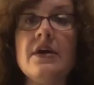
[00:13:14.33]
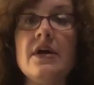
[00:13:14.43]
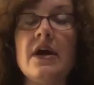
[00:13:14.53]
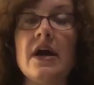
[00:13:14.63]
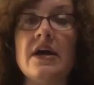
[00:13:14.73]

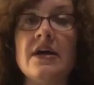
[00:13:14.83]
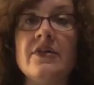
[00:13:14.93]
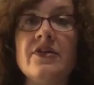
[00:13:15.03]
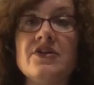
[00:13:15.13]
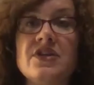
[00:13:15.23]

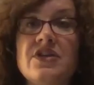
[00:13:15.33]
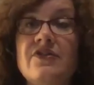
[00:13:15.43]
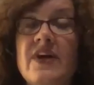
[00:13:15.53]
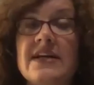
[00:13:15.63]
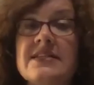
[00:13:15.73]
There's a
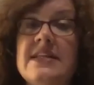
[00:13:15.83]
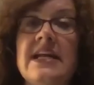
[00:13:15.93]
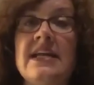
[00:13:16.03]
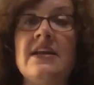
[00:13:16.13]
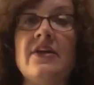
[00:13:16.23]
new
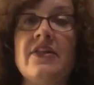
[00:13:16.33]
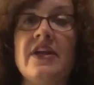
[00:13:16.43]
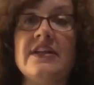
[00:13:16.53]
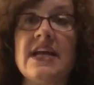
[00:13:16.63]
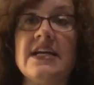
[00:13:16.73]
vaccine
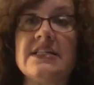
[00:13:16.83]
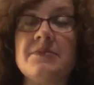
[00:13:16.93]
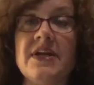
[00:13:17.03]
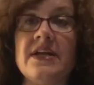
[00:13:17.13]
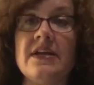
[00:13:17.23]
that has
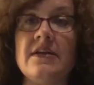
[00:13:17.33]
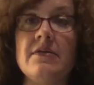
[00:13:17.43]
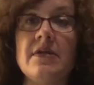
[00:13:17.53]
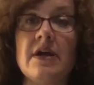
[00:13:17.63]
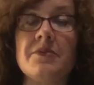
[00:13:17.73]
been
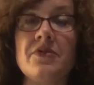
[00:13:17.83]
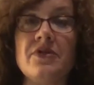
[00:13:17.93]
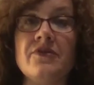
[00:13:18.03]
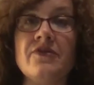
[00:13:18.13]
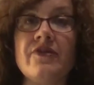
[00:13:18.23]

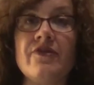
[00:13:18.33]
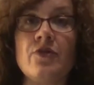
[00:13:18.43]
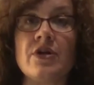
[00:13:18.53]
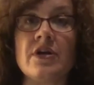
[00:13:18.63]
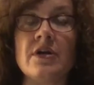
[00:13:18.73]
approved
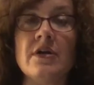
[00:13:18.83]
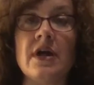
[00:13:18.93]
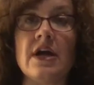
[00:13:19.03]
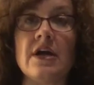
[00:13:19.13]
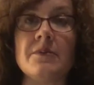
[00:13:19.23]
for,
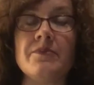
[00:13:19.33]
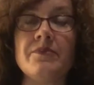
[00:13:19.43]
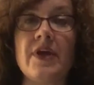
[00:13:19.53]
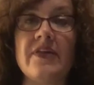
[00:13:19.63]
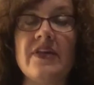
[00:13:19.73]
I
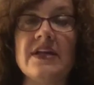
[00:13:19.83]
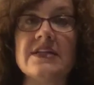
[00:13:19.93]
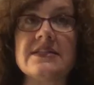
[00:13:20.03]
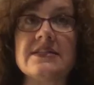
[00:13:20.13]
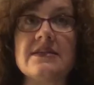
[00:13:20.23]
think
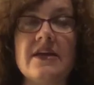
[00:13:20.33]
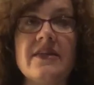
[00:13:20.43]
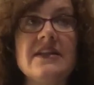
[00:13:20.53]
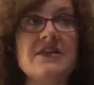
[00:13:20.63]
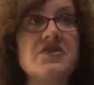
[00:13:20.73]
they
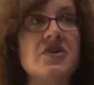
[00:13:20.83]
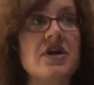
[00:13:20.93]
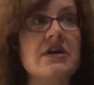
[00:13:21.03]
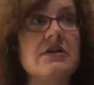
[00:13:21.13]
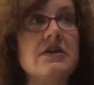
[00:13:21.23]

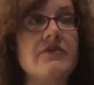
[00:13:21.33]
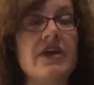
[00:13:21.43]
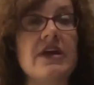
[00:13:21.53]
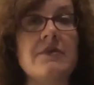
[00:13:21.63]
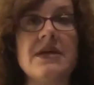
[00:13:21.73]
start
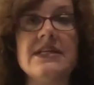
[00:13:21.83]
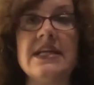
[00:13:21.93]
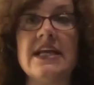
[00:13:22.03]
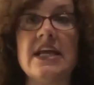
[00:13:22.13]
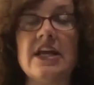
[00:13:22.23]

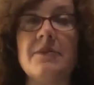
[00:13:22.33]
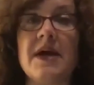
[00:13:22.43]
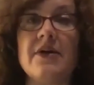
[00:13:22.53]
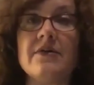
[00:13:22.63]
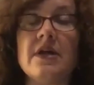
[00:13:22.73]
recommending it at about